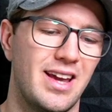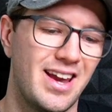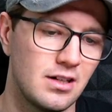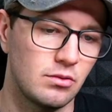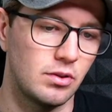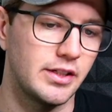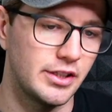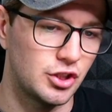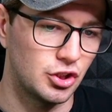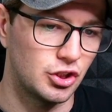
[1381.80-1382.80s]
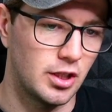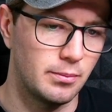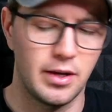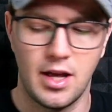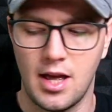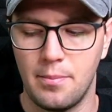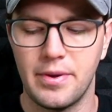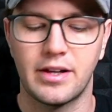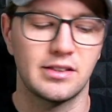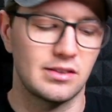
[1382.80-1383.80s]
in a relationship.
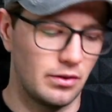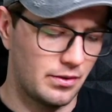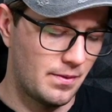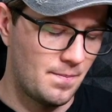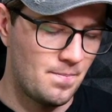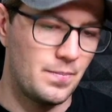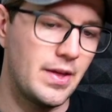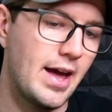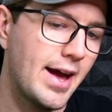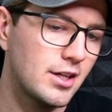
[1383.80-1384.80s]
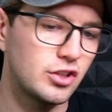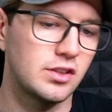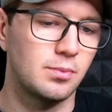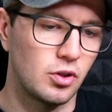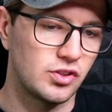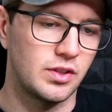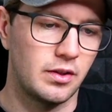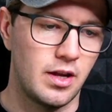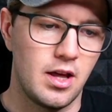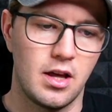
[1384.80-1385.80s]
Because look, the anxious
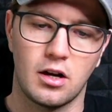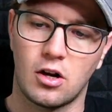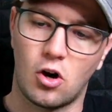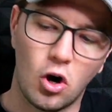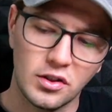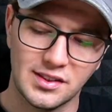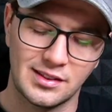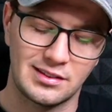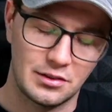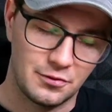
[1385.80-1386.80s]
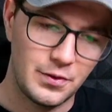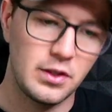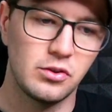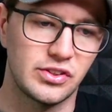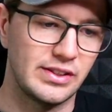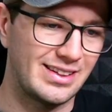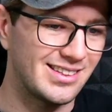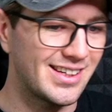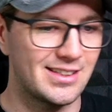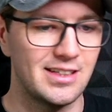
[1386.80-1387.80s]
person constantly feels
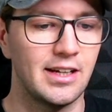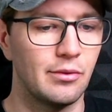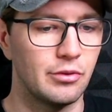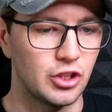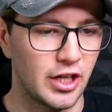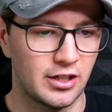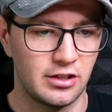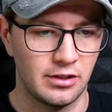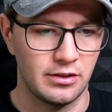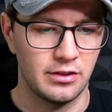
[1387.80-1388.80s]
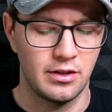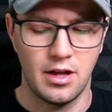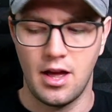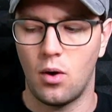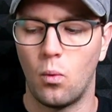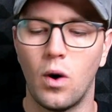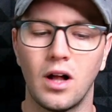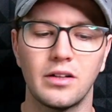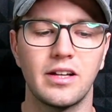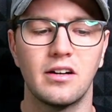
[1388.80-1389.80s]
neglected and rejected,
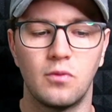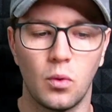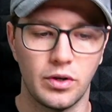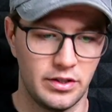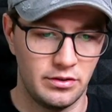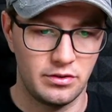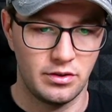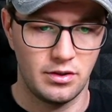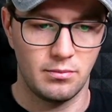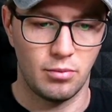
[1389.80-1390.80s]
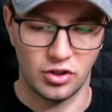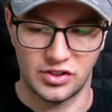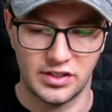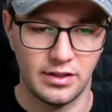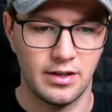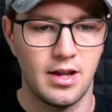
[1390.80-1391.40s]
while the avoidant person